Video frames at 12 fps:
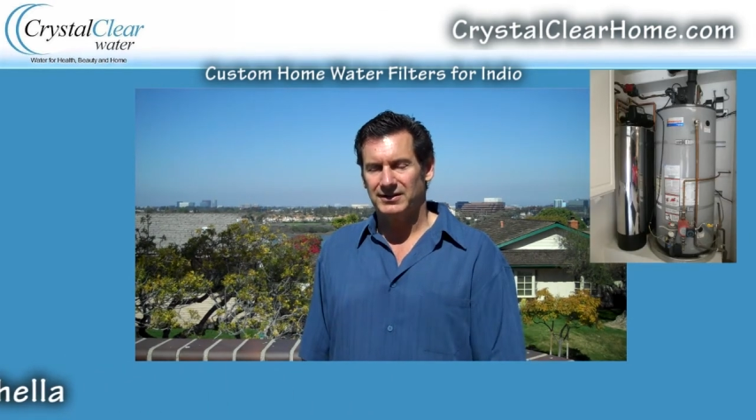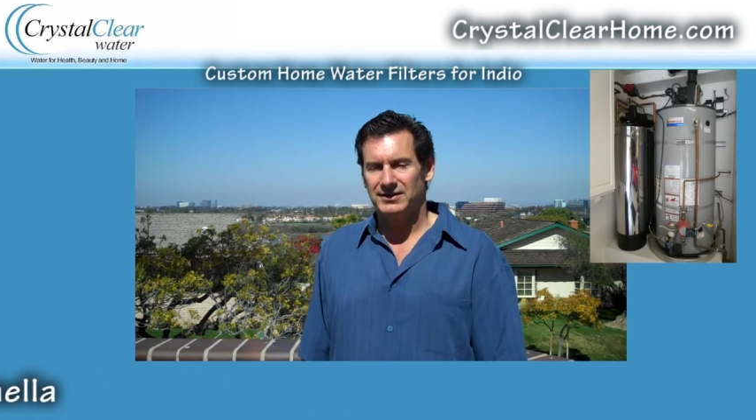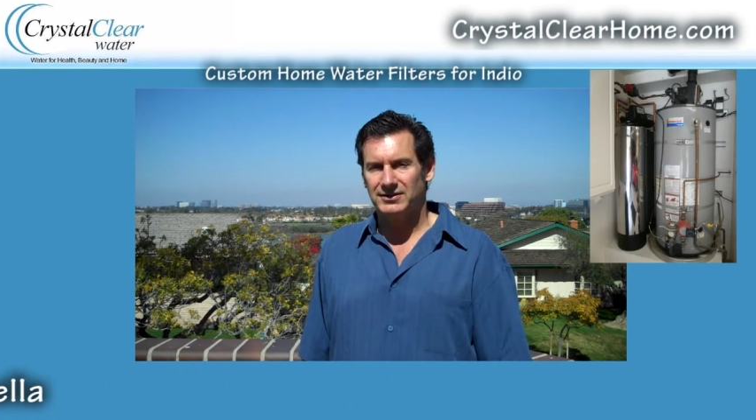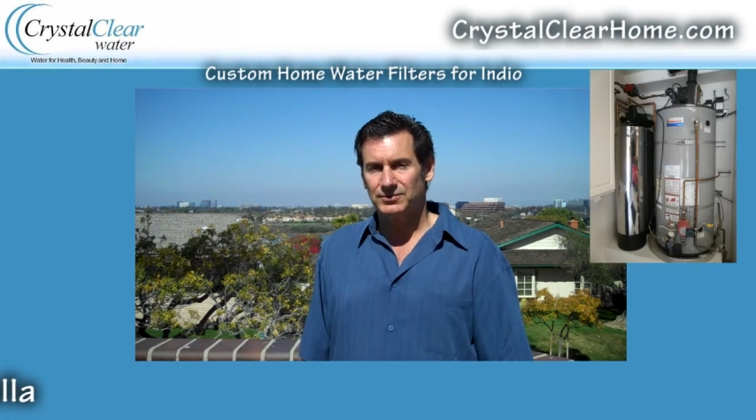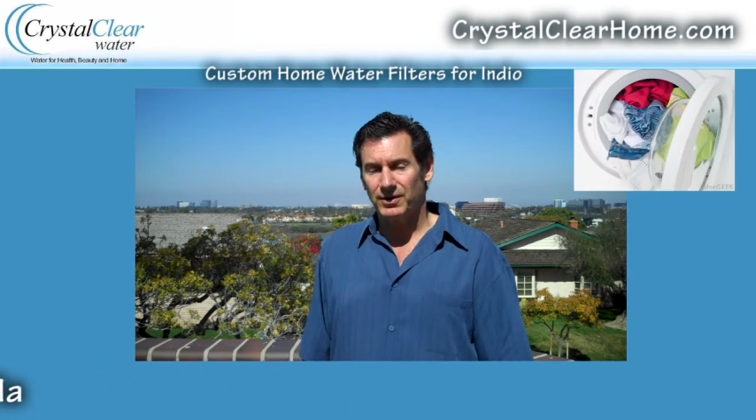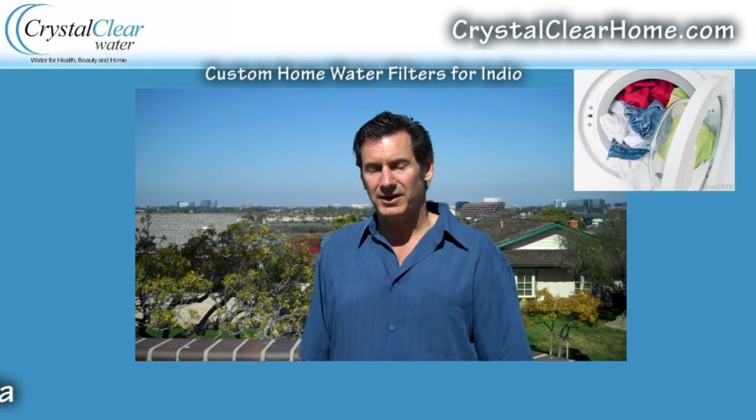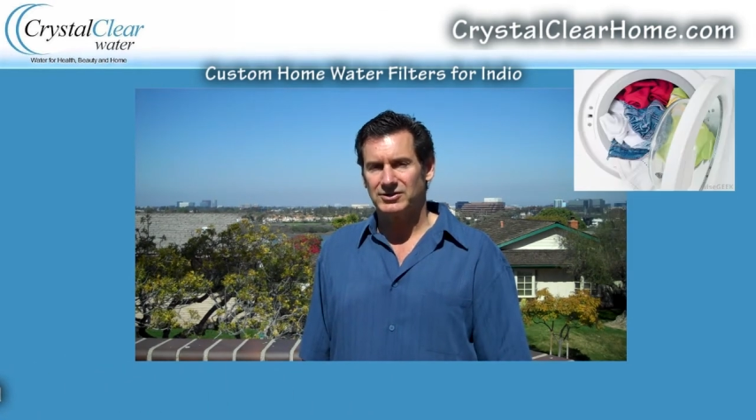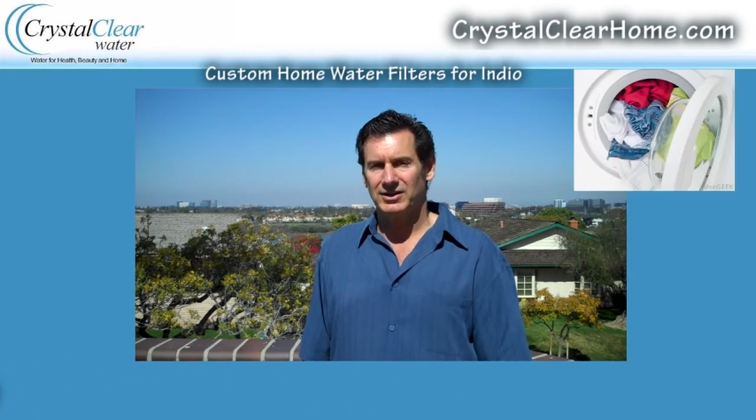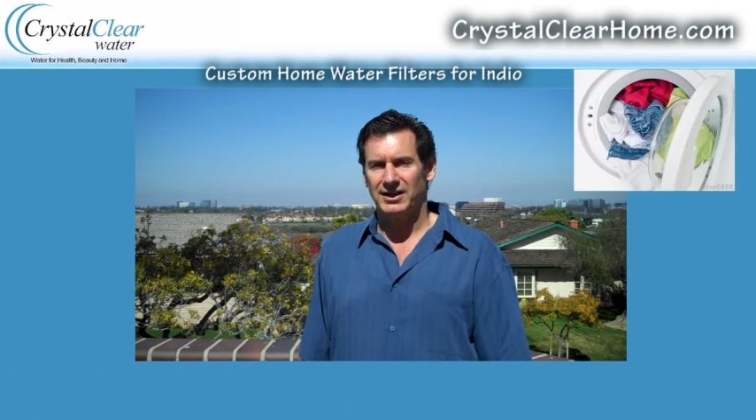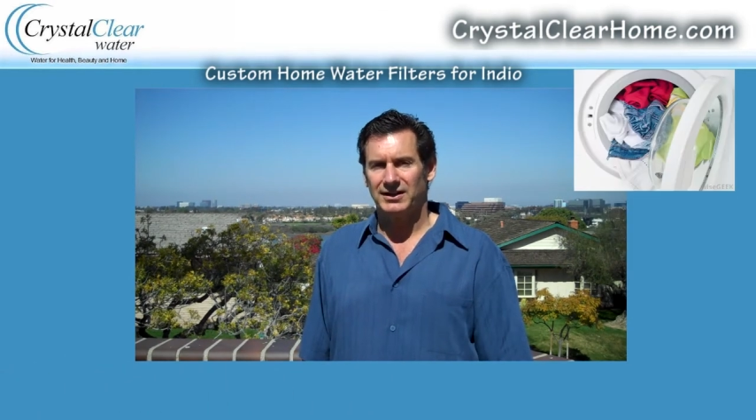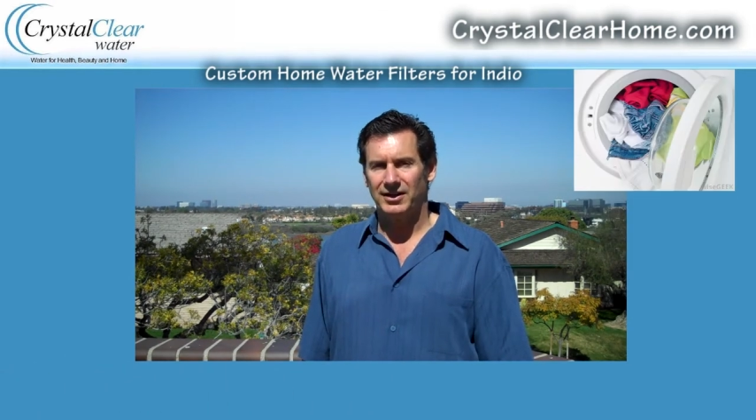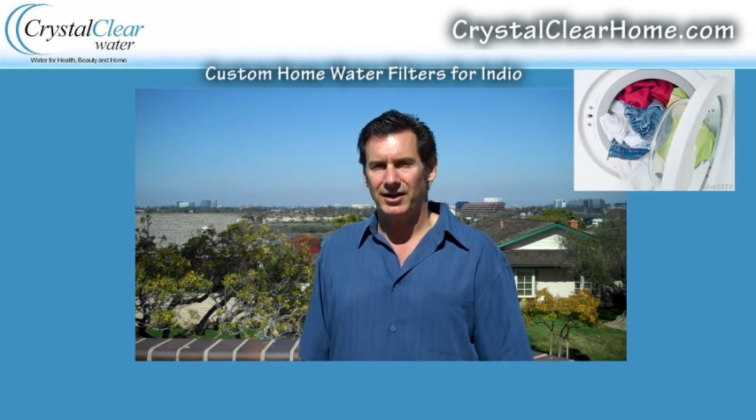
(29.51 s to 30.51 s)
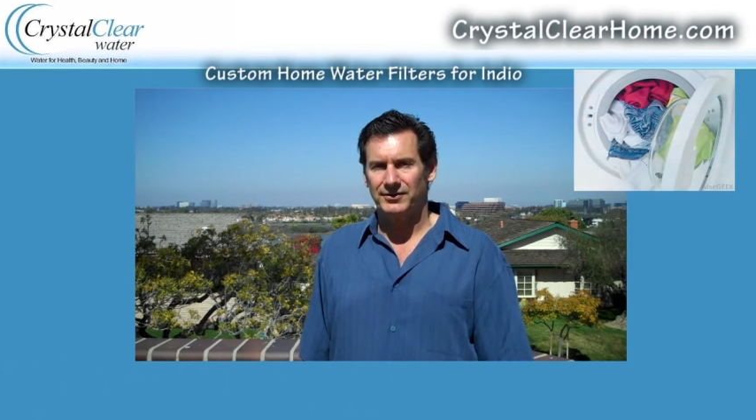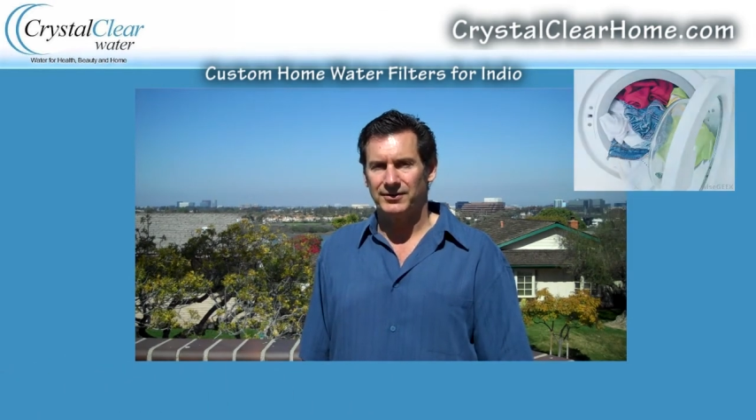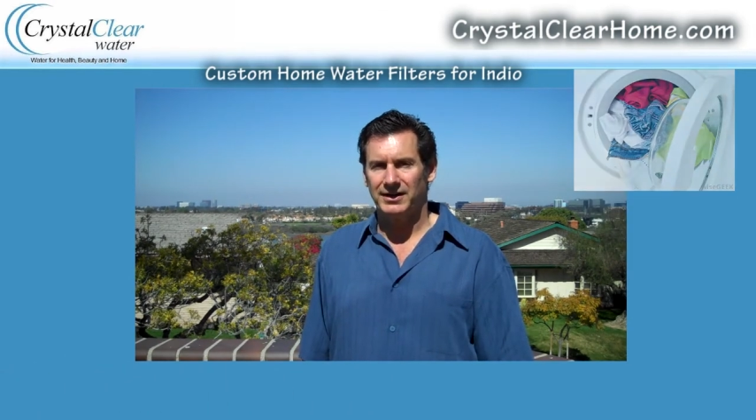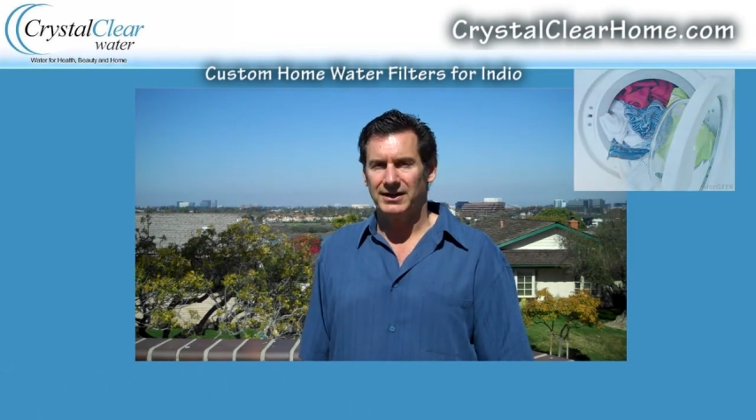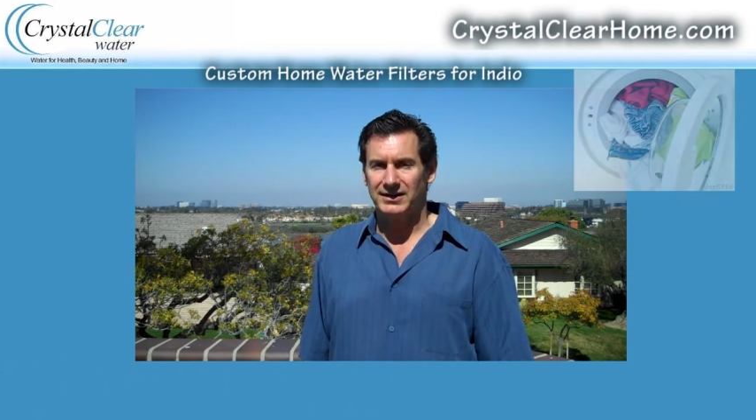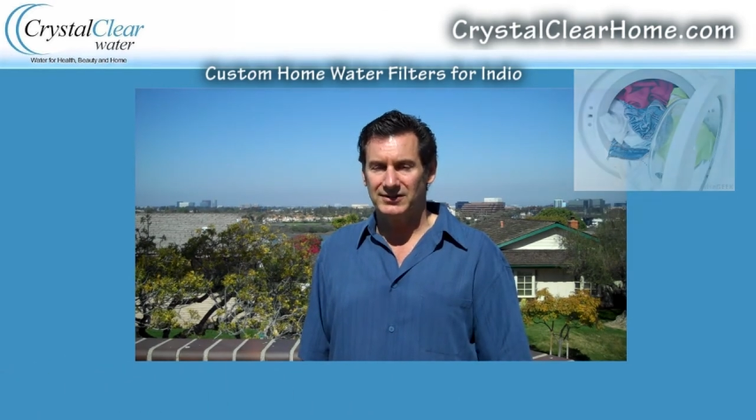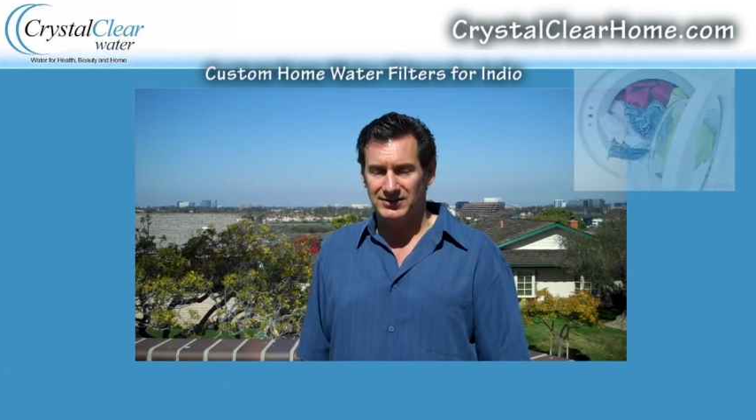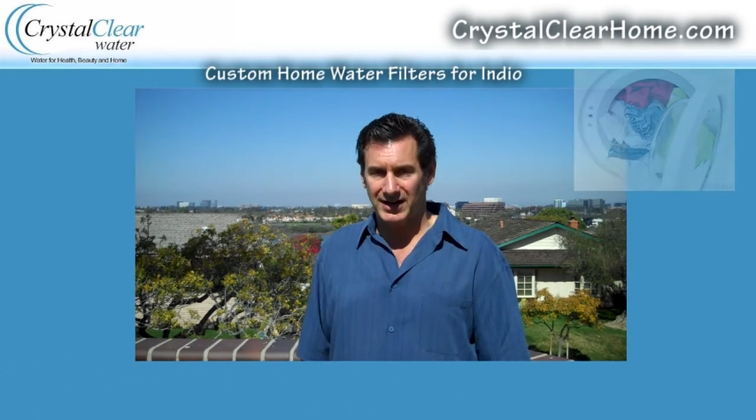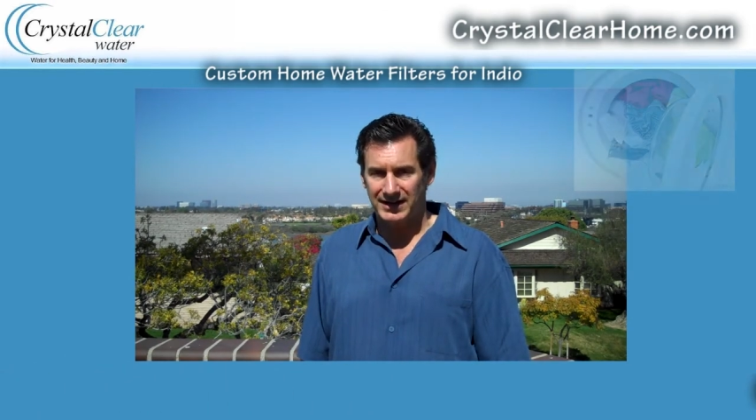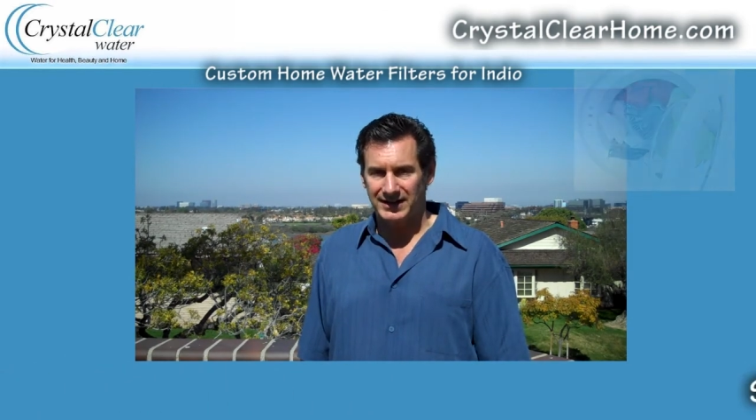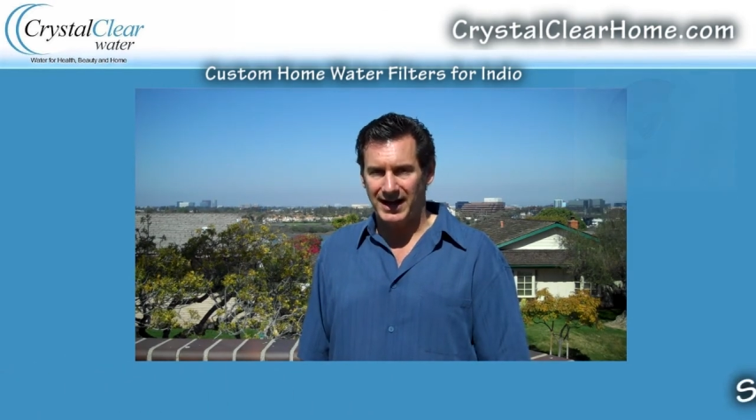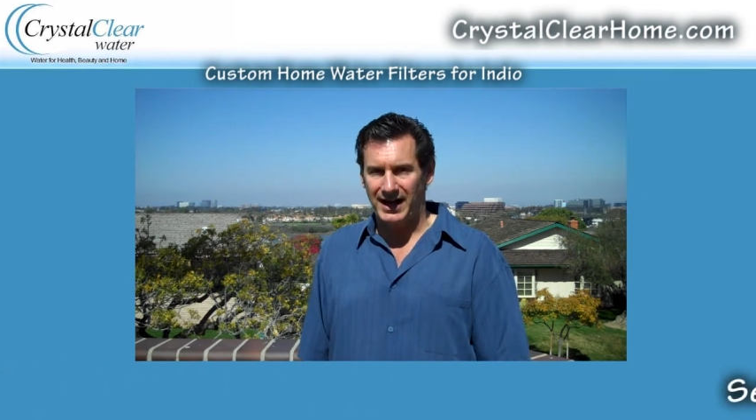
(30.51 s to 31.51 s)
dishwashing and laundry
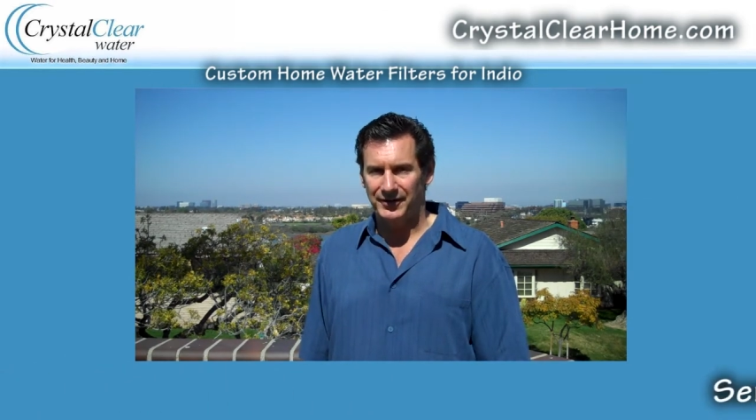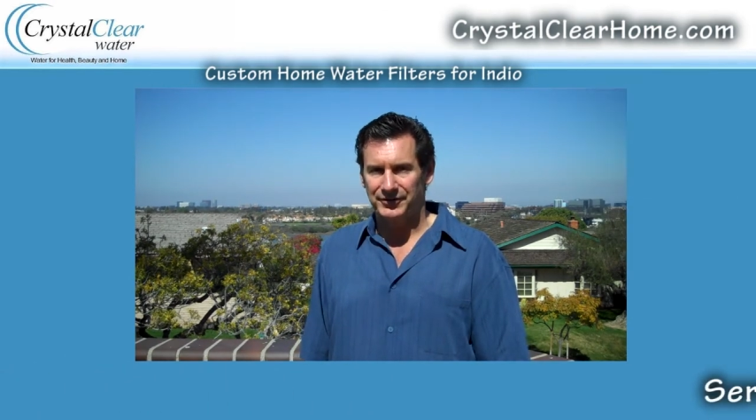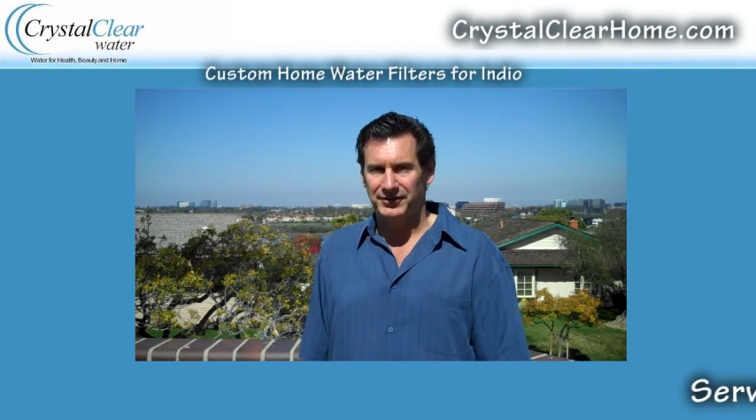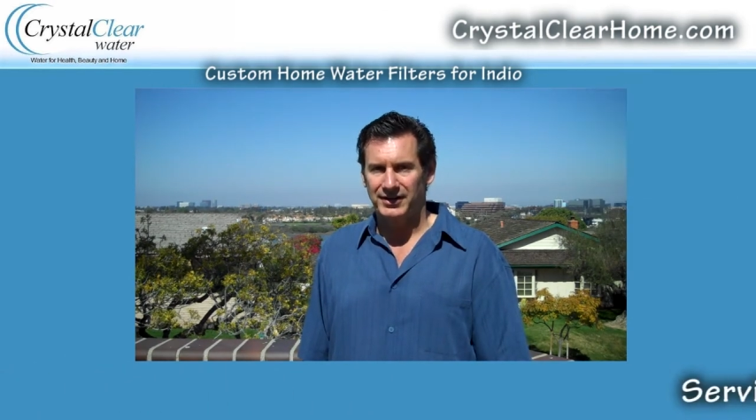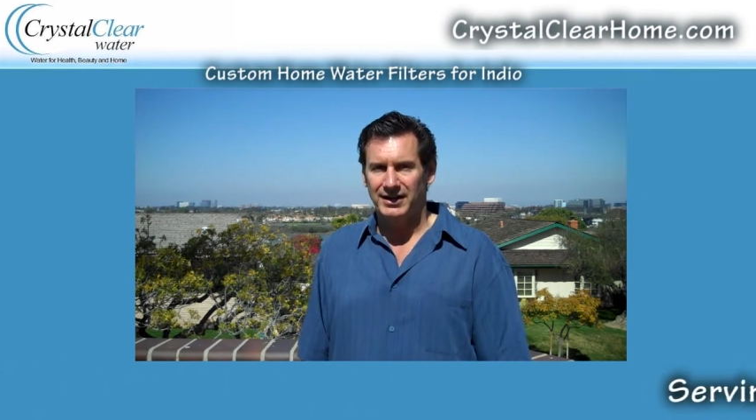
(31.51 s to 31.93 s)
inside the house.